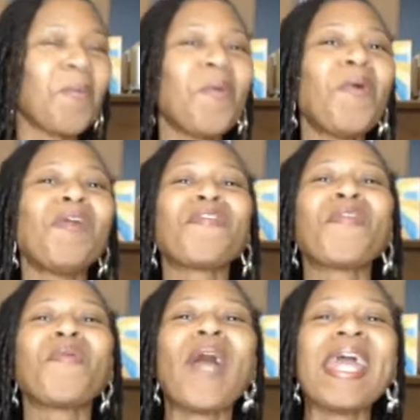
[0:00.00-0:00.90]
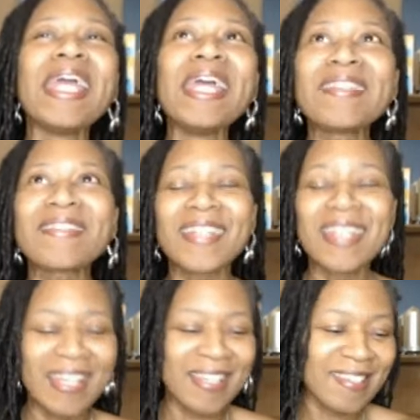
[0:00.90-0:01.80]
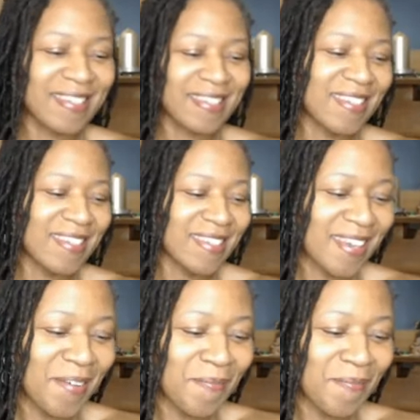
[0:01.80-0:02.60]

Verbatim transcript: all of the ways that it is is